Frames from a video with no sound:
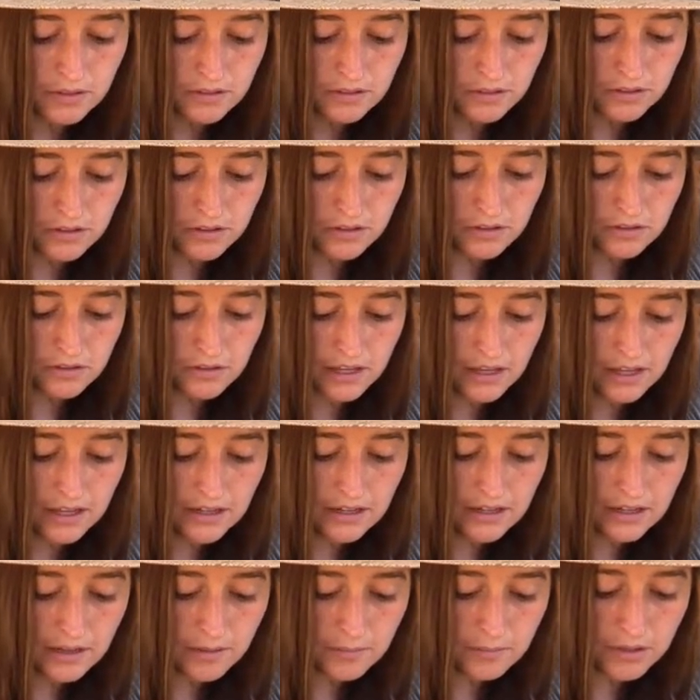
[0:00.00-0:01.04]
So to do that,
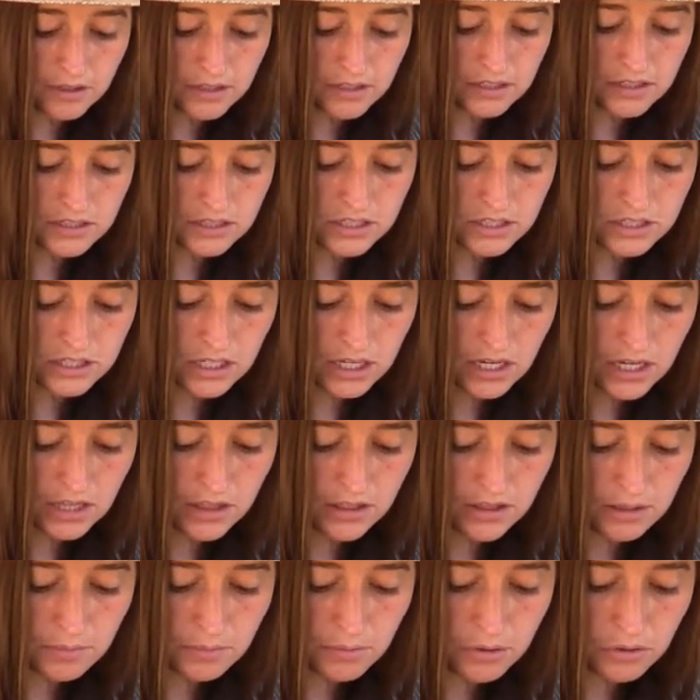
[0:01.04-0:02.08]
I'm gonna
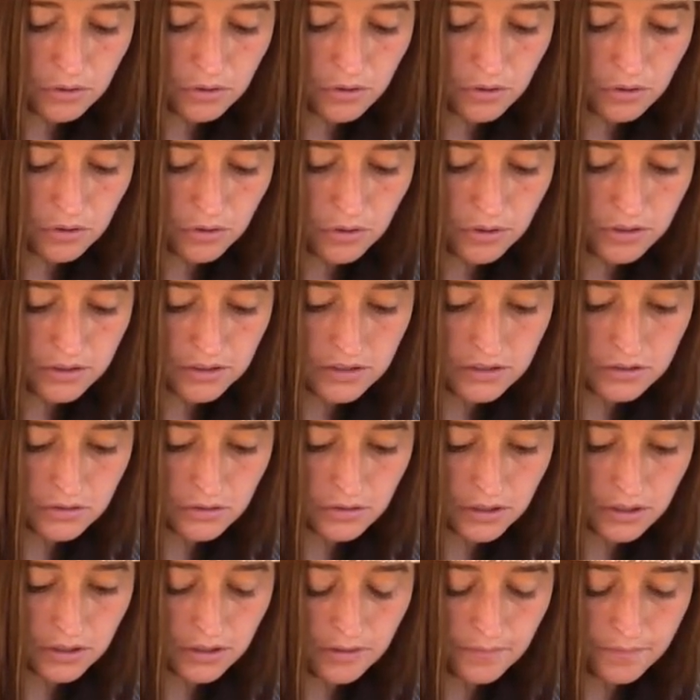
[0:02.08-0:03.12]
gently poke a hole in the
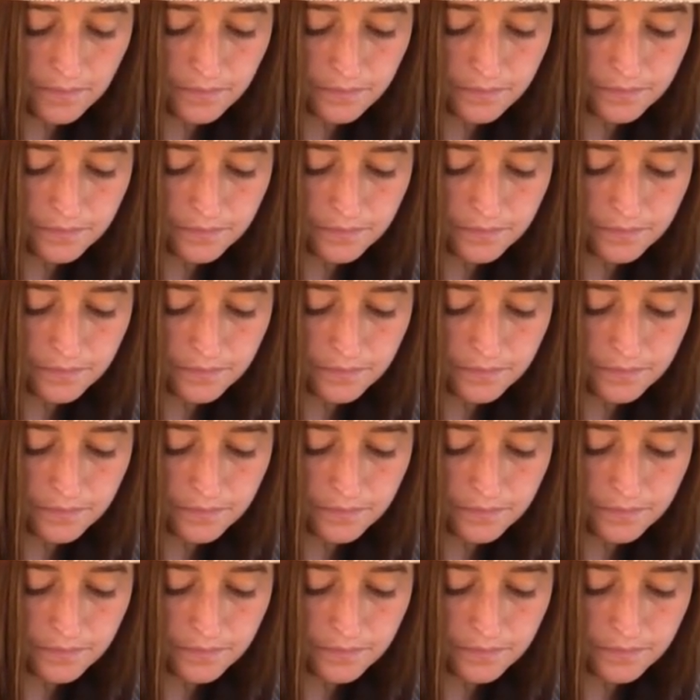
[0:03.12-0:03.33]
soil,